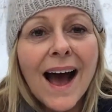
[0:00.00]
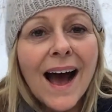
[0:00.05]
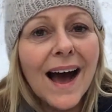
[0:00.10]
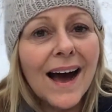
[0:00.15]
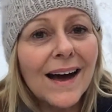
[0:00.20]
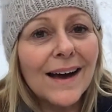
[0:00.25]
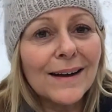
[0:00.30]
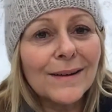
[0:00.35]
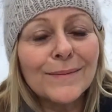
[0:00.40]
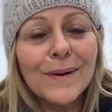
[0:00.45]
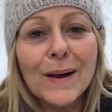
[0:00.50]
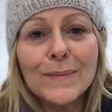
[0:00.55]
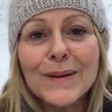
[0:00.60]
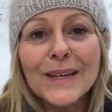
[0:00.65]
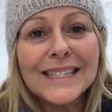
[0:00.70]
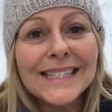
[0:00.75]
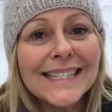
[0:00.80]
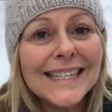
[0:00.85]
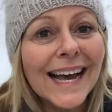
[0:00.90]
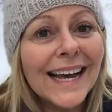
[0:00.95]
Um, I'm
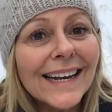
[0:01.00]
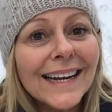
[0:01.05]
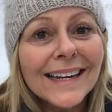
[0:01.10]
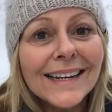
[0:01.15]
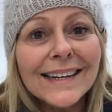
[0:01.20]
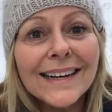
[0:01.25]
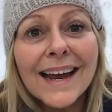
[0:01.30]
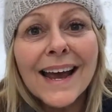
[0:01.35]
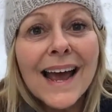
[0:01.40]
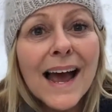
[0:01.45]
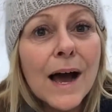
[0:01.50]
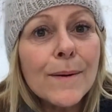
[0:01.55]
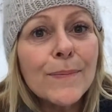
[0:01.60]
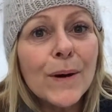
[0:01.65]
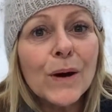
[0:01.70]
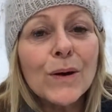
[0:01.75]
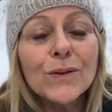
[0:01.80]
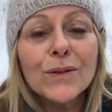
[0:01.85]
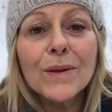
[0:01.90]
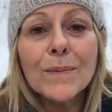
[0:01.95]
excited
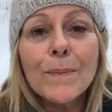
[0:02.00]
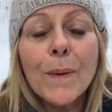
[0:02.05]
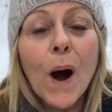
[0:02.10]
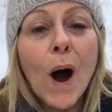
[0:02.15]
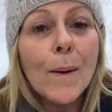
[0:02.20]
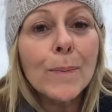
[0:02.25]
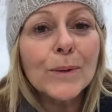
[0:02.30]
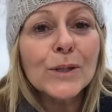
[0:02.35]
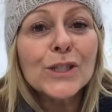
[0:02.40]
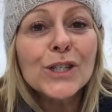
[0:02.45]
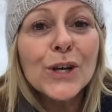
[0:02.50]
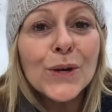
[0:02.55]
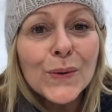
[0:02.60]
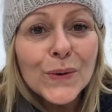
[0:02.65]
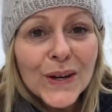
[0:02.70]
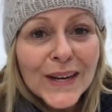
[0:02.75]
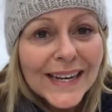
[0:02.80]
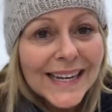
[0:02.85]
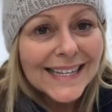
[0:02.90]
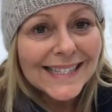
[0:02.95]
about the
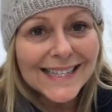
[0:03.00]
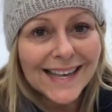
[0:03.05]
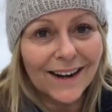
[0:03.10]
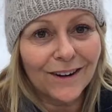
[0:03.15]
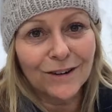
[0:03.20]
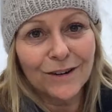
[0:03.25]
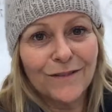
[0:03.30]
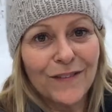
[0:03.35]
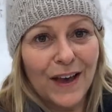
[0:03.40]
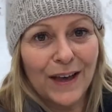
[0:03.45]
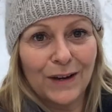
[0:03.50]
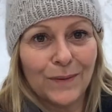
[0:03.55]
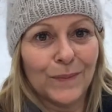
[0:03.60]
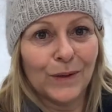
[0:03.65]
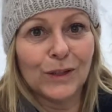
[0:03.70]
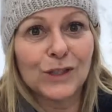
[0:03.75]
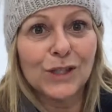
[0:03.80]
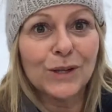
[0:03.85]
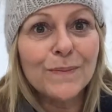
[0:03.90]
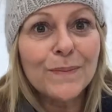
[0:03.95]
opportunities that are
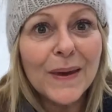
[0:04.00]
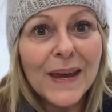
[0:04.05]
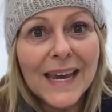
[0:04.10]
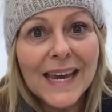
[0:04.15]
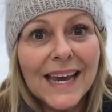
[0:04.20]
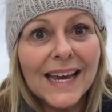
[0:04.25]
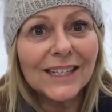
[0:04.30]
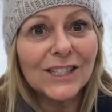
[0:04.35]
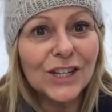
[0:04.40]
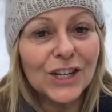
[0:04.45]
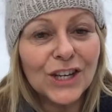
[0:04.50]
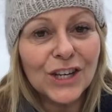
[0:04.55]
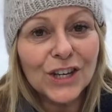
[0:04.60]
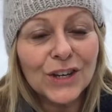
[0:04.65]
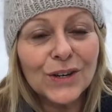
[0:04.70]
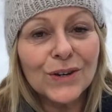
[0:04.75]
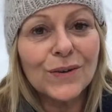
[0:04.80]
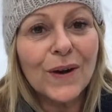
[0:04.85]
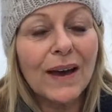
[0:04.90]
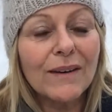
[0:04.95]
available to me and to you,